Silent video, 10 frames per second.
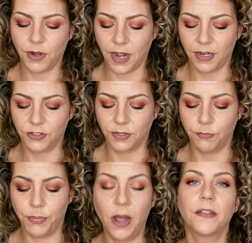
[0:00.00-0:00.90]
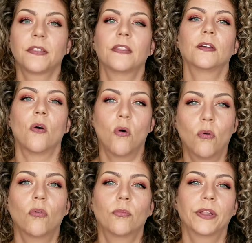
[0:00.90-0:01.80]
I actually bought the
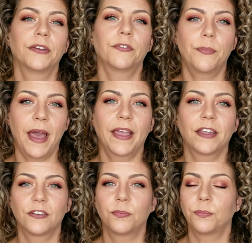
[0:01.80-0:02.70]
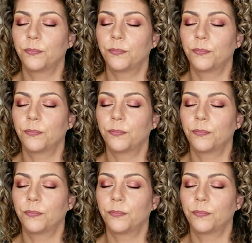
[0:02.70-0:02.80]
whole Blendiful package